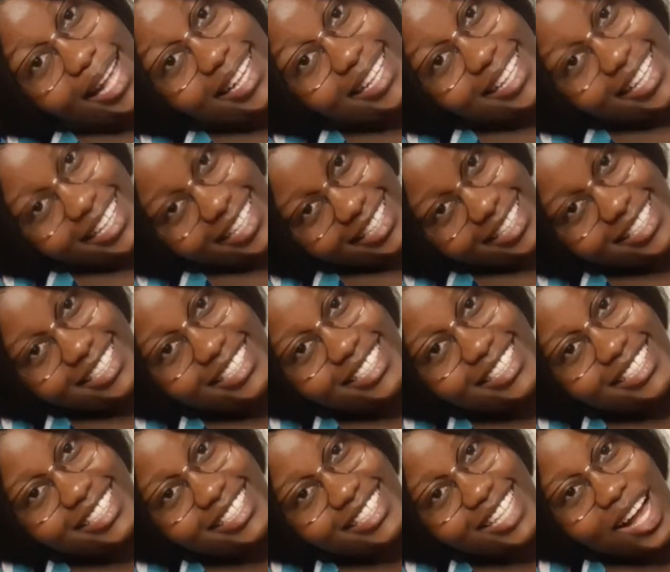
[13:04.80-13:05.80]
Yes,
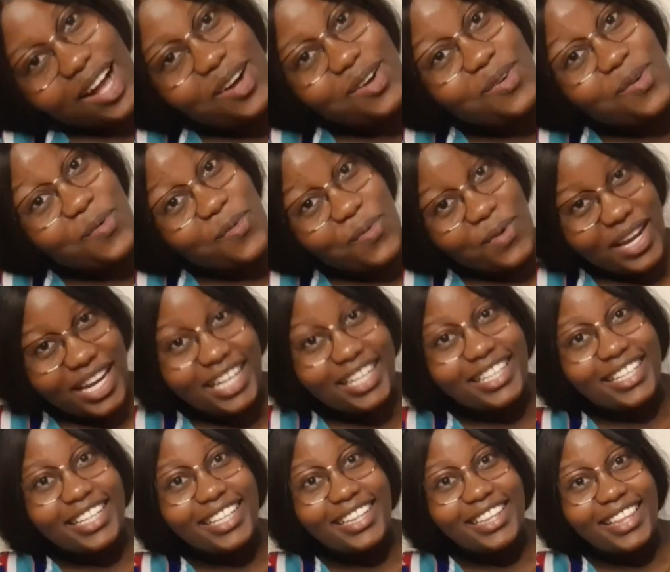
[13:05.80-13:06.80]

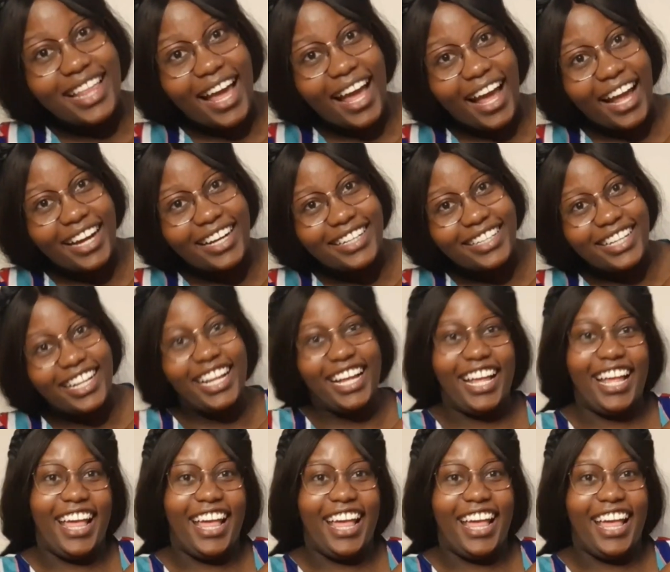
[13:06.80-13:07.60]
we did that.